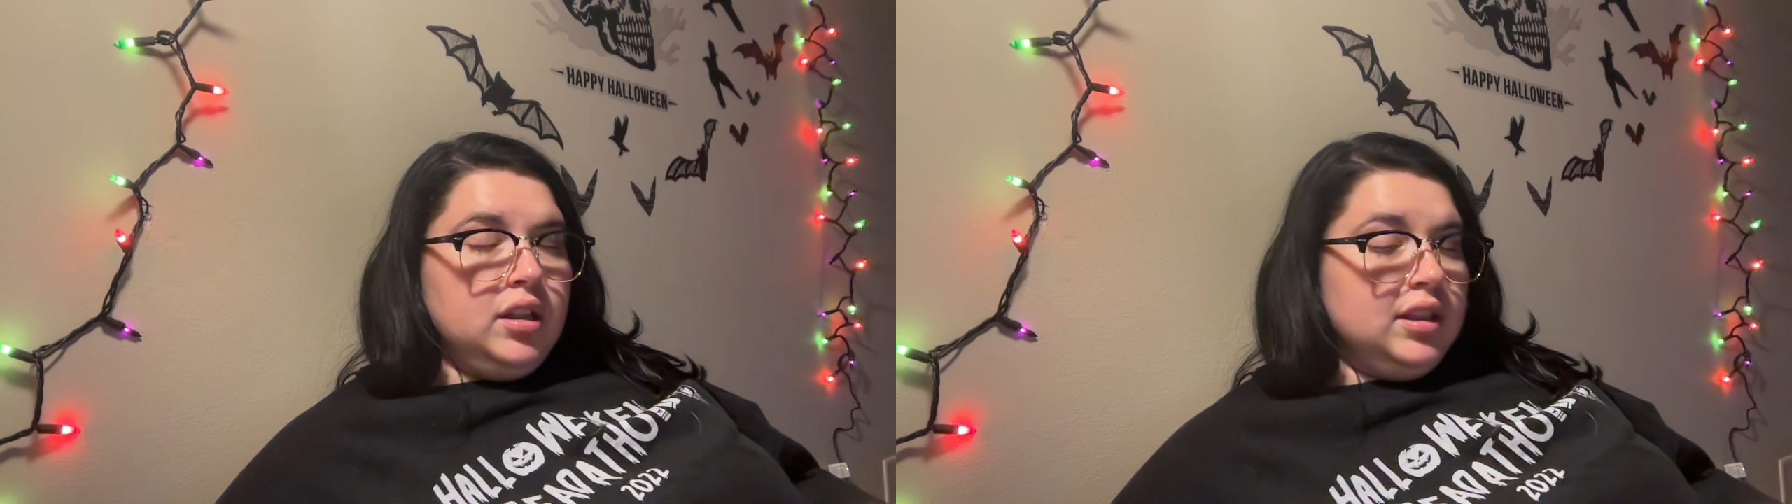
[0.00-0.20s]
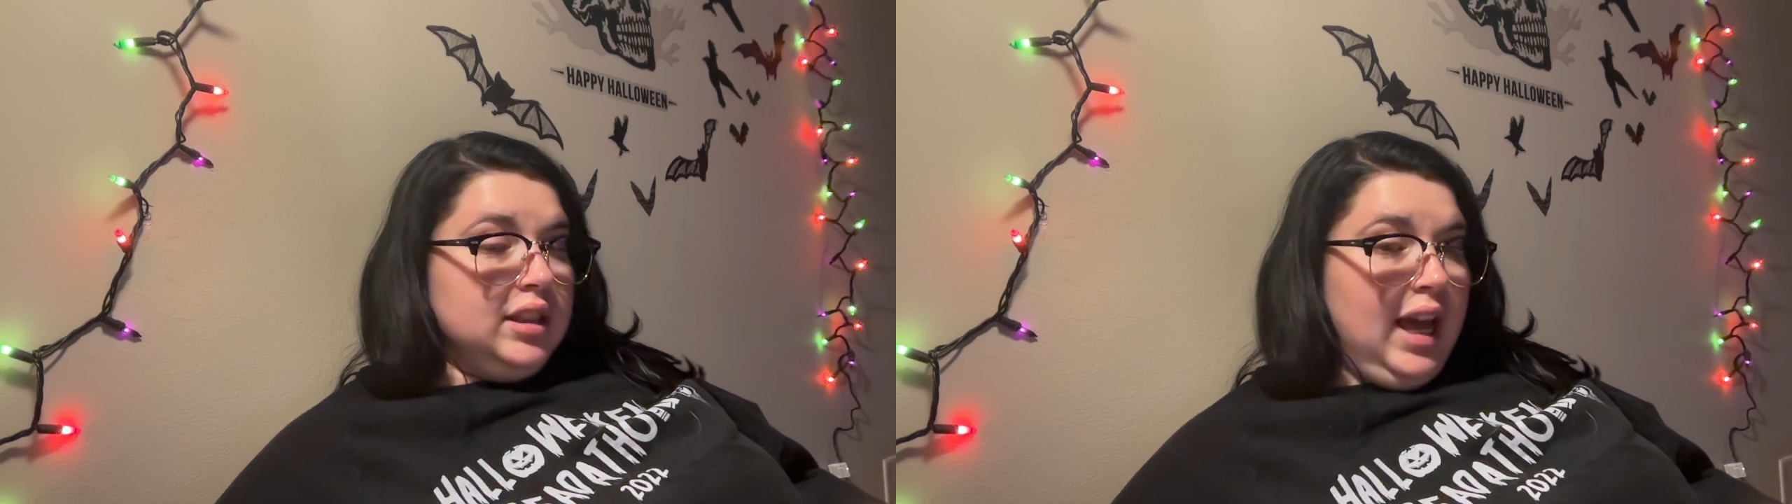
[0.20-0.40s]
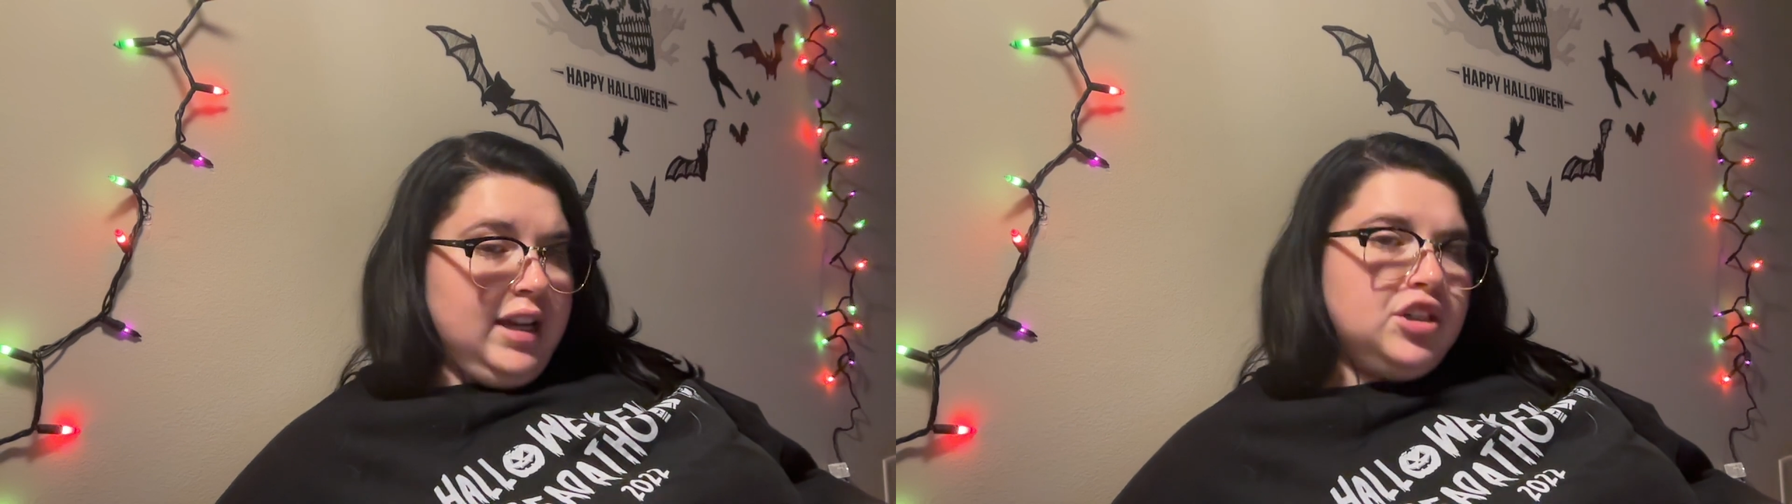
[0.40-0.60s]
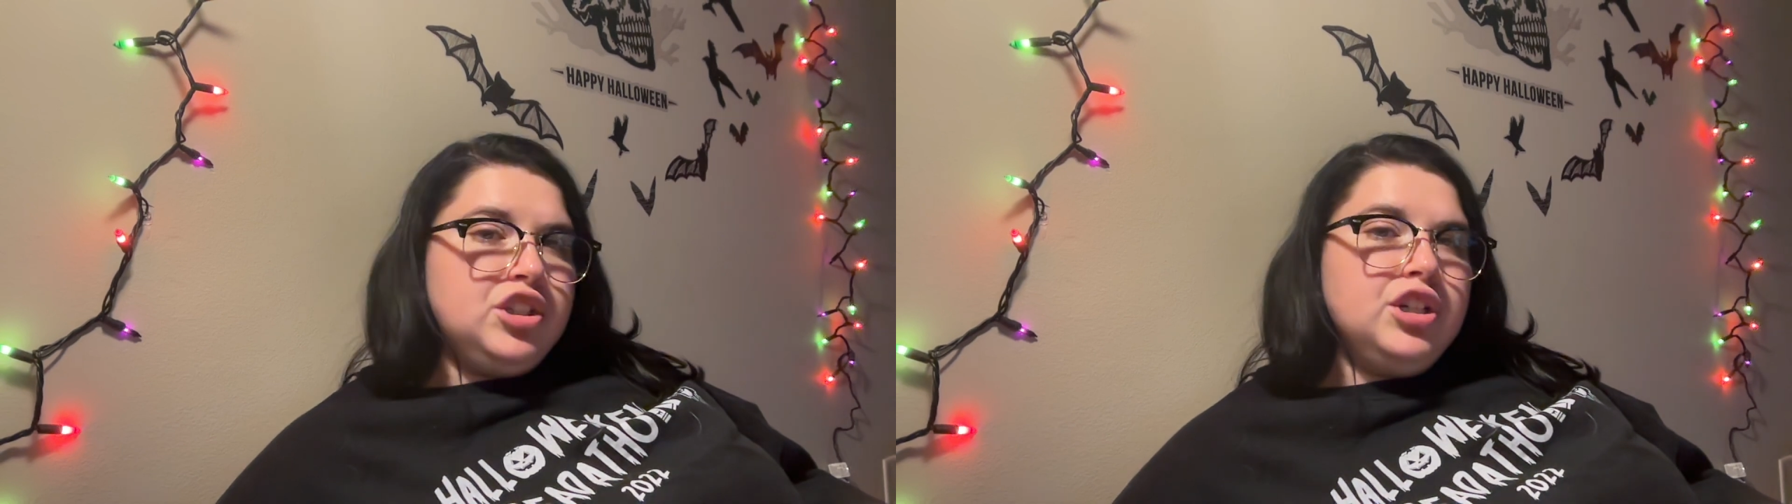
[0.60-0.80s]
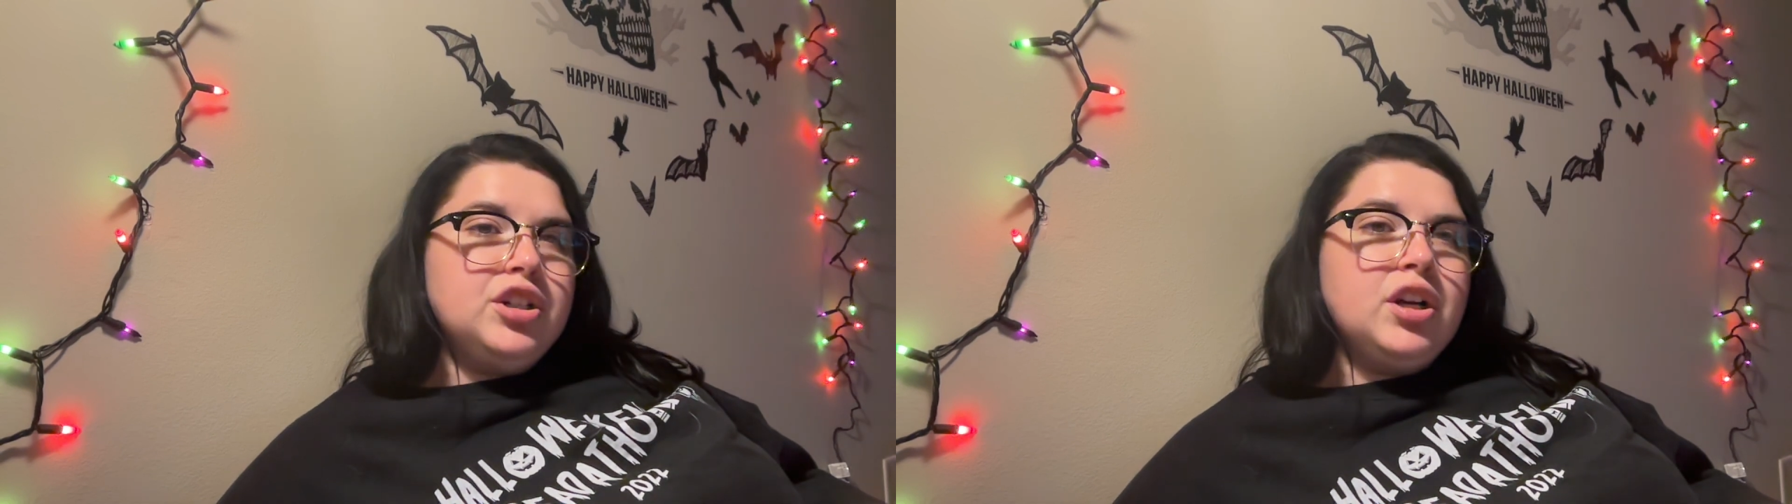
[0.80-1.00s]
last
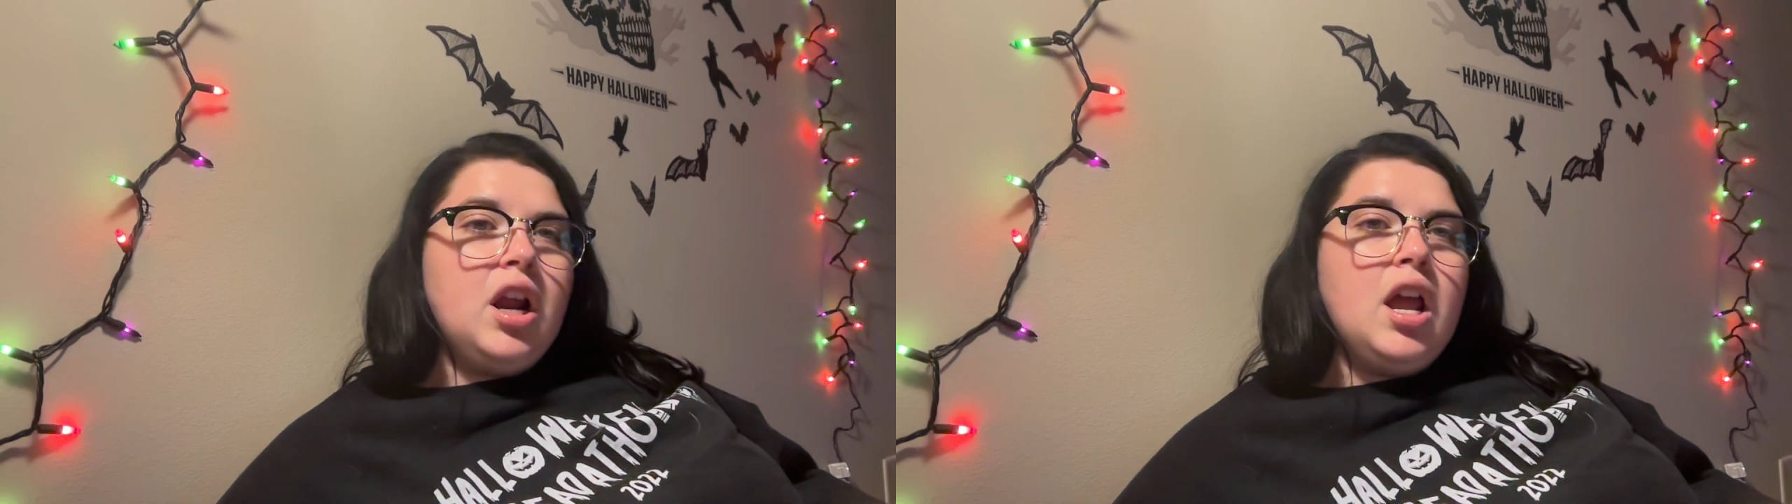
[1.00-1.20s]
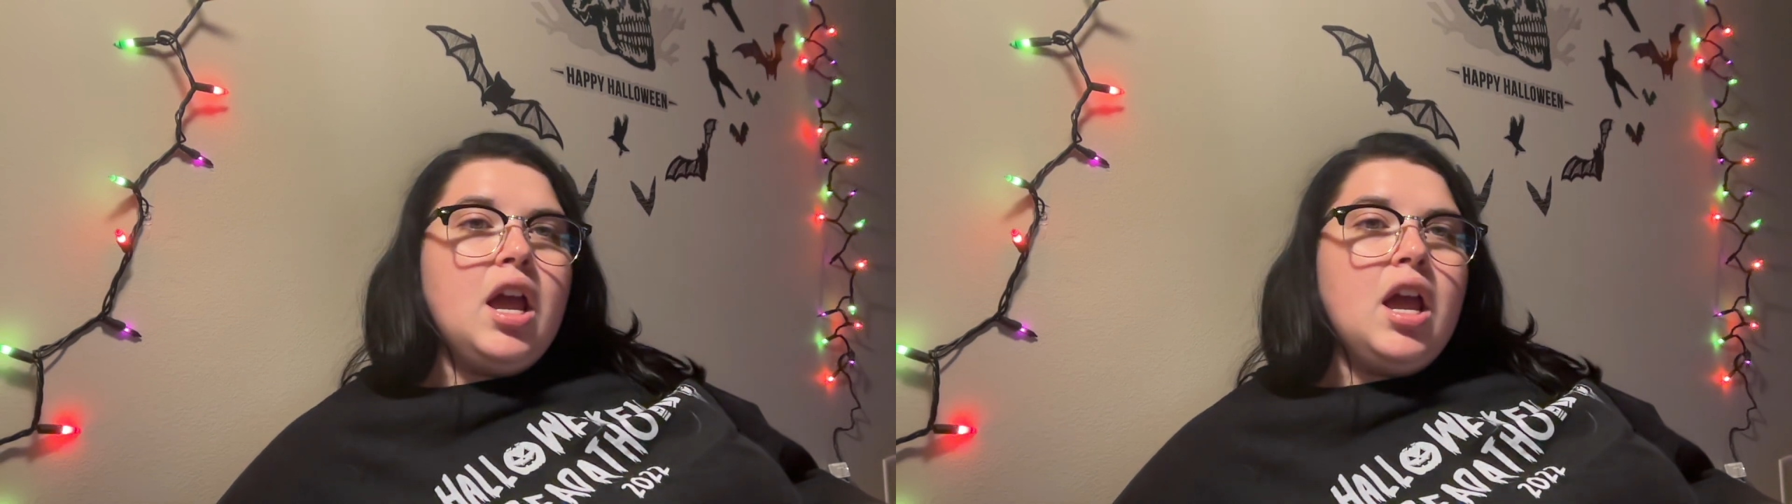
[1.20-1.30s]
year,